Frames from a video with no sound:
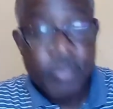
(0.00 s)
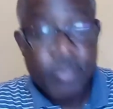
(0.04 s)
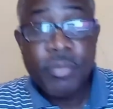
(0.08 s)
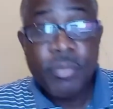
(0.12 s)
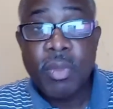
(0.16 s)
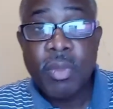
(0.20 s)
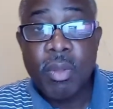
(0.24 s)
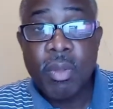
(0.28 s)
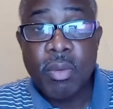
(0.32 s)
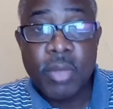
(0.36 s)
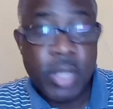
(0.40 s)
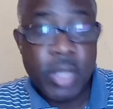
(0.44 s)

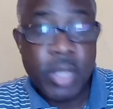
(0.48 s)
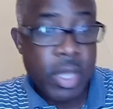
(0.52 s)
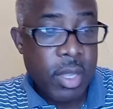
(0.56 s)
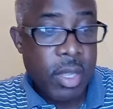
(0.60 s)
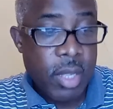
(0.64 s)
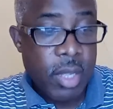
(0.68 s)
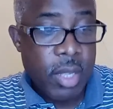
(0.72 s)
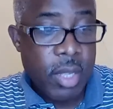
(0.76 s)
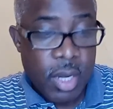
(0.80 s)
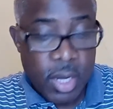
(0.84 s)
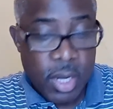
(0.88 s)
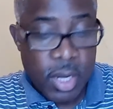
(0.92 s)

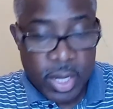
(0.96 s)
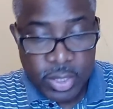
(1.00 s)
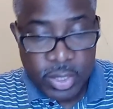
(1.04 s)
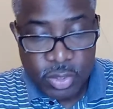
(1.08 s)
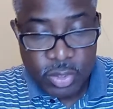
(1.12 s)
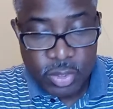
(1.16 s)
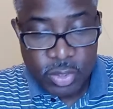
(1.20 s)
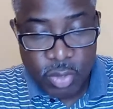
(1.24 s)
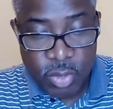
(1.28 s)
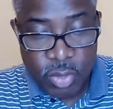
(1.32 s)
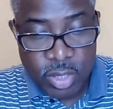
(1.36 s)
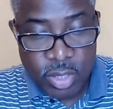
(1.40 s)
Okay, let's
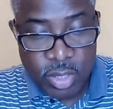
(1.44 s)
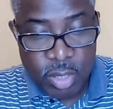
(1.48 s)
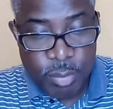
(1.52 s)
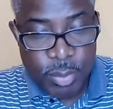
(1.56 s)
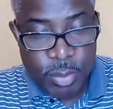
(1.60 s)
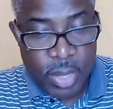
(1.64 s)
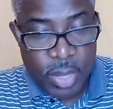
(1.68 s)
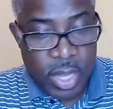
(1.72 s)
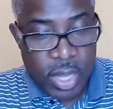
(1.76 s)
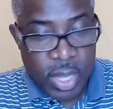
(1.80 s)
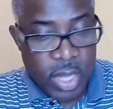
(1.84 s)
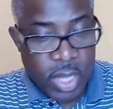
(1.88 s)
turn the
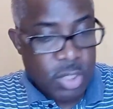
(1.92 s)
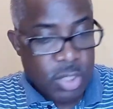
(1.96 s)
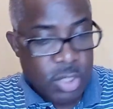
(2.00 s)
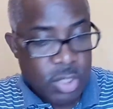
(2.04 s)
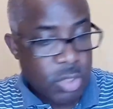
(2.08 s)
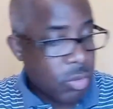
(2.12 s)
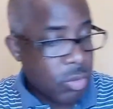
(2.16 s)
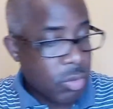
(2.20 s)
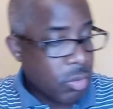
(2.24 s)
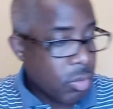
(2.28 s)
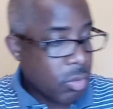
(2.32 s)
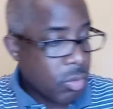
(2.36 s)
page
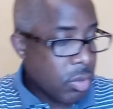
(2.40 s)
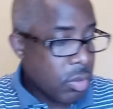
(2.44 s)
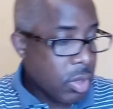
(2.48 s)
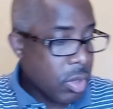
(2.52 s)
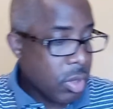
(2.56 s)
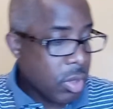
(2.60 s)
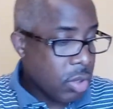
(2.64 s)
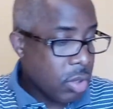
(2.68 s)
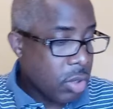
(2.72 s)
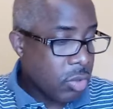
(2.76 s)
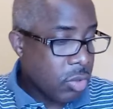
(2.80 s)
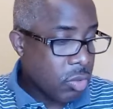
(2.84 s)
to
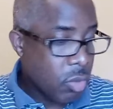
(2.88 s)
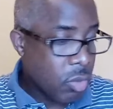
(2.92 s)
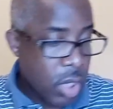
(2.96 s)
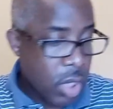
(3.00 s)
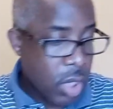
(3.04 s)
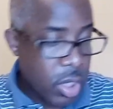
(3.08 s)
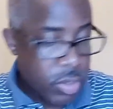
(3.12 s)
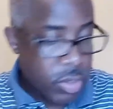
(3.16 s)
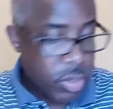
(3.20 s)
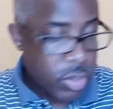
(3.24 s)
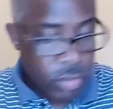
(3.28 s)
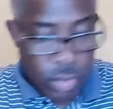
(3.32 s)

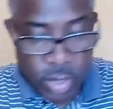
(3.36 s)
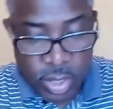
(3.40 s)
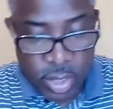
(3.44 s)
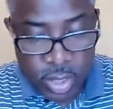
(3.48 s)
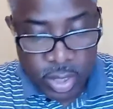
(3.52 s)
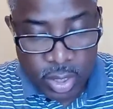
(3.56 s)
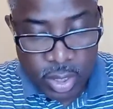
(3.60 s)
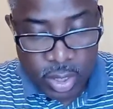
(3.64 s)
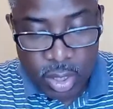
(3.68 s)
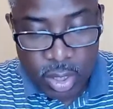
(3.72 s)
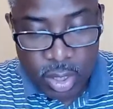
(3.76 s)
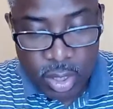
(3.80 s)

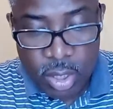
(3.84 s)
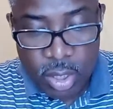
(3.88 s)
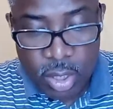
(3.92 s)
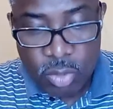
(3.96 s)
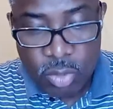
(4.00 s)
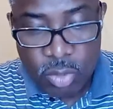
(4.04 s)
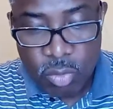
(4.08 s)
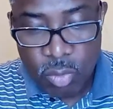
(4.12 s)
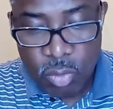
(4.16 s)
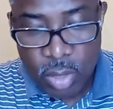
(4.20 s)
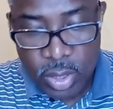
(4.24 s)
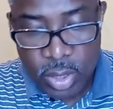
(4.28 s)

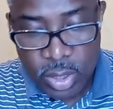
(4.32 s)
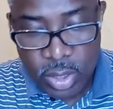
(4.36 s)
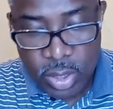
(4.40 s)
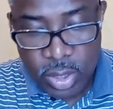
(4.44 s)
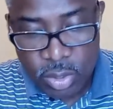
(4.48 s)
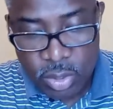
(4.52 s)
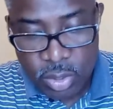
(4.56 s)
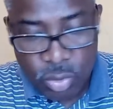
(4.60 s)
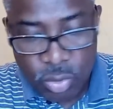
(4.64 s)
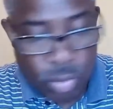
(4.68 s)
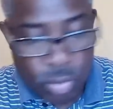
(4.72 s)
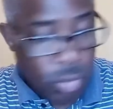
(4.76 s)

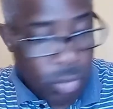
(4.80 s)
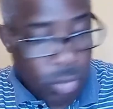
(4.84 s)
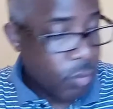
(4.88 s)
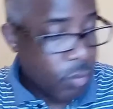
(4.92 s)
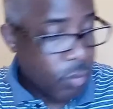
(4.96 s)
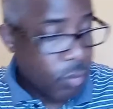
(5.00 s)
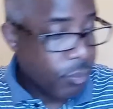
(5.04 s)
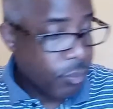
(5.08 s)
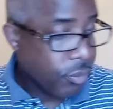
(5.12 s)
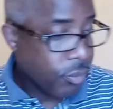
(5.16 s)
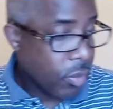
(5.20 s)
222.